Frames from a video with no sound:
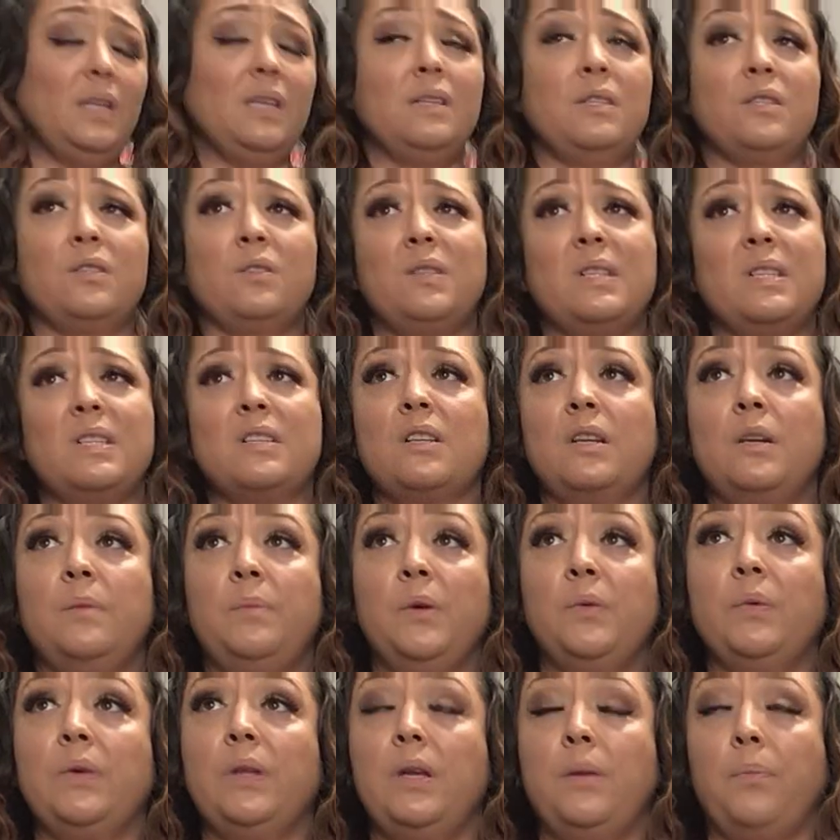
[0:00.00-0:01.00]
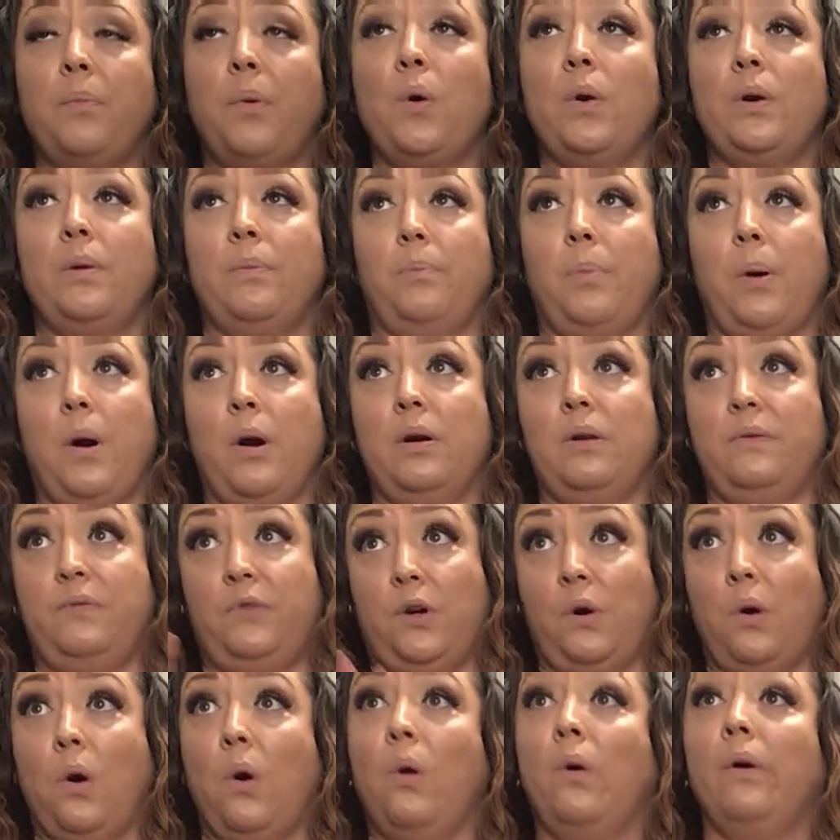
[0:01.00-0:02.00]
So this is going to be a really important part of
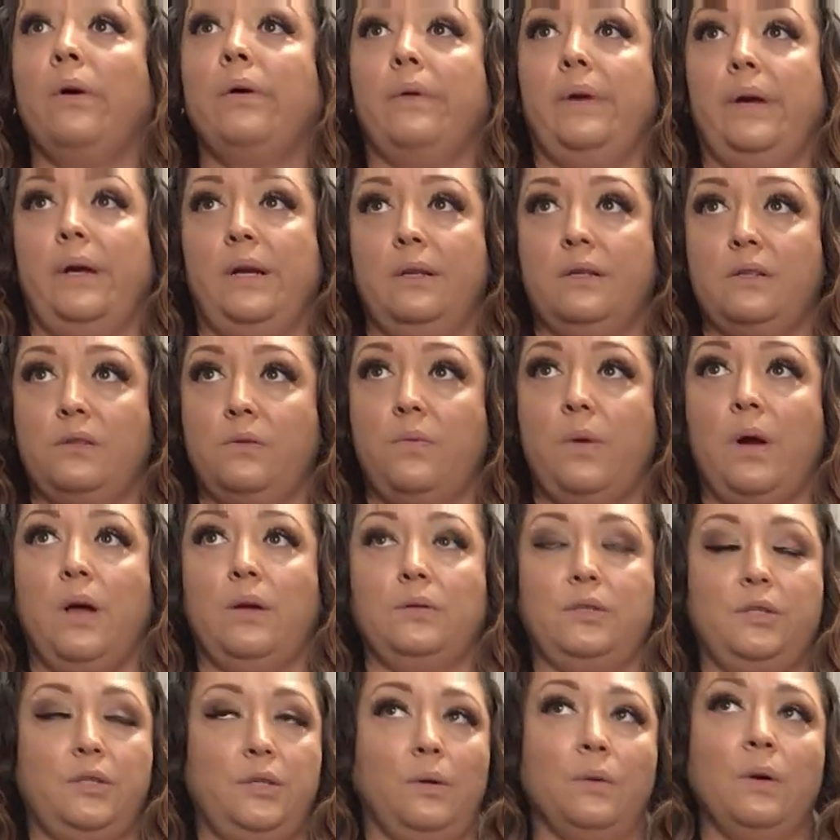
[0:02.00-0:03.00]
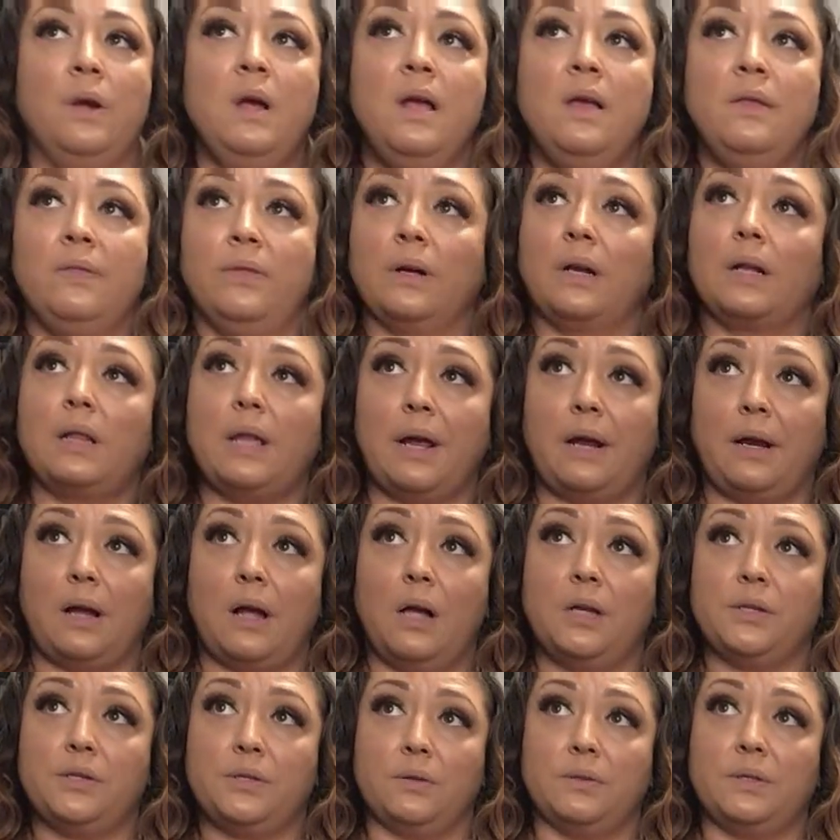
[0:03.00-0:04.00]
your ordering as well too, the client
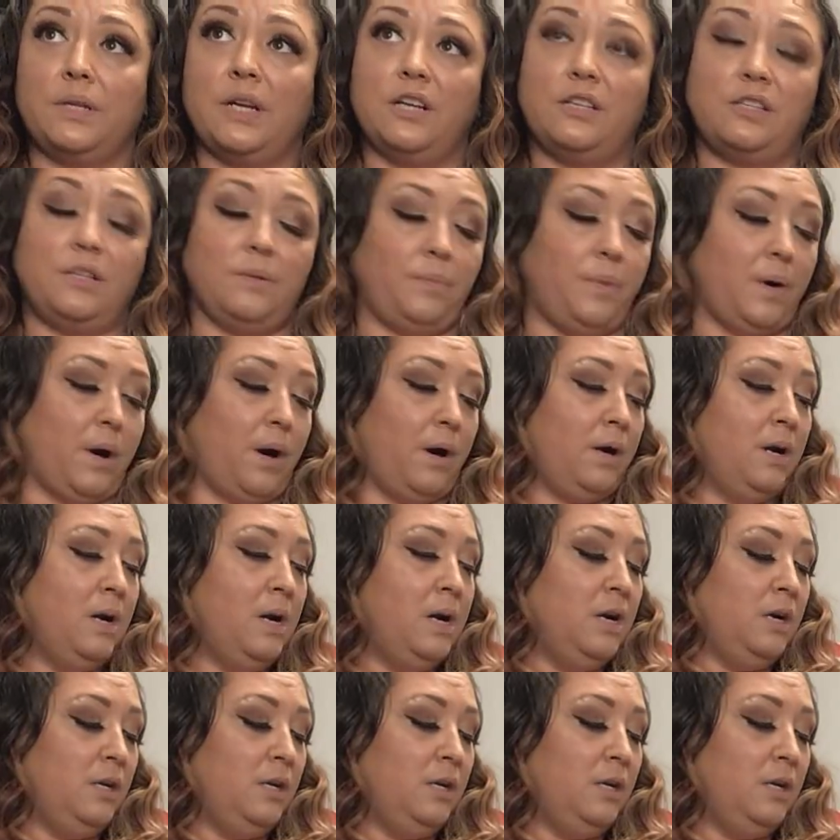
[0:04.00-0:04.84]
consultation part.